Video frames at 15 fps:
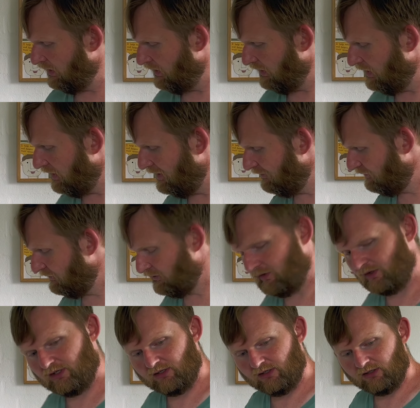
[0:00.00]
If you
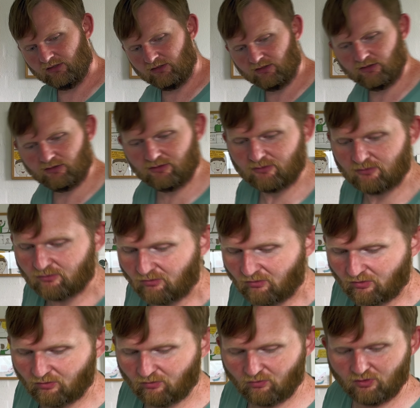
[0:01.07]
then
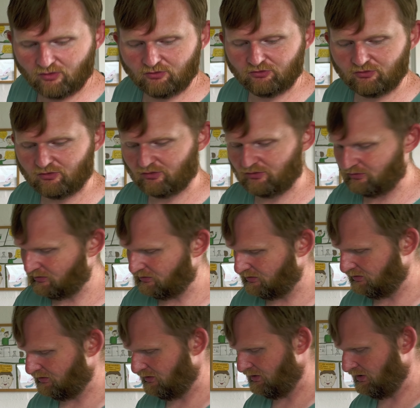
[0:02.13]
want to go
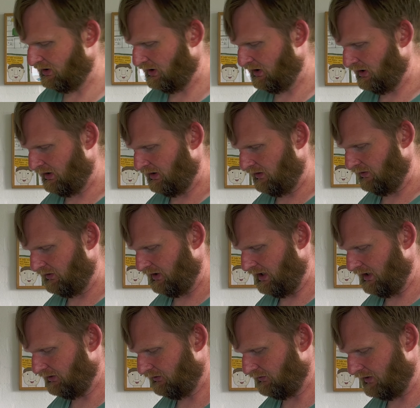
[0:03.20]
the
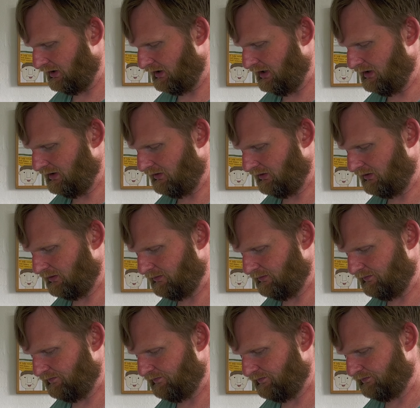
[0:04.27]
extra length,
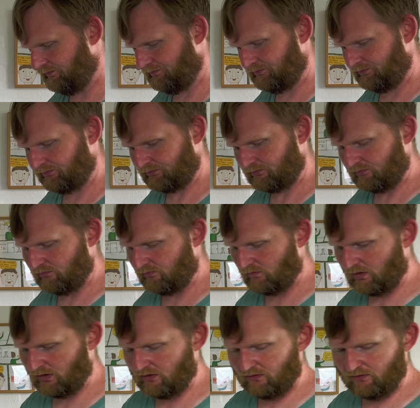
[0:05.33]

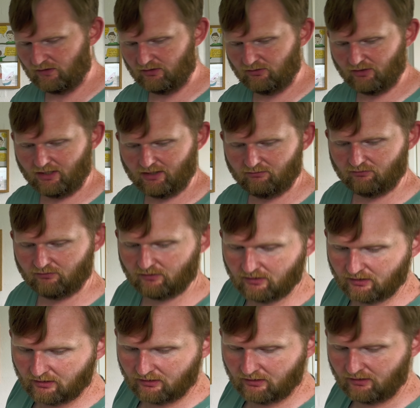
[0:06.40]
then you have
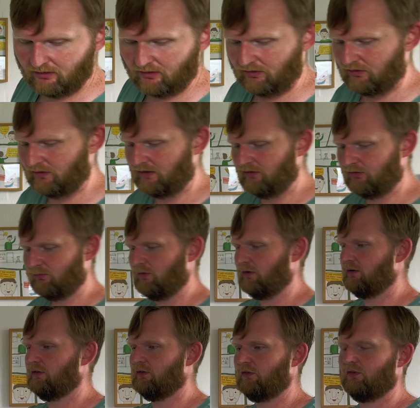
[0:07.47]
these
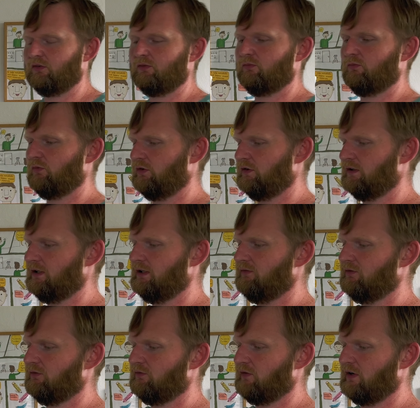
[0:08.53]
ones, which are
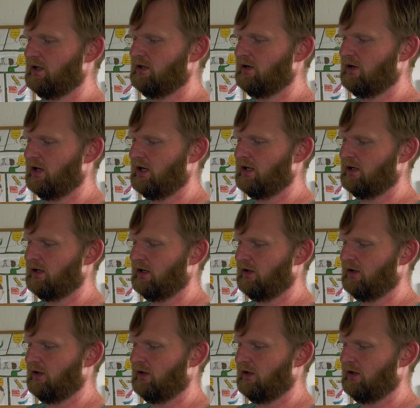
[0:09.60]
even finer, and a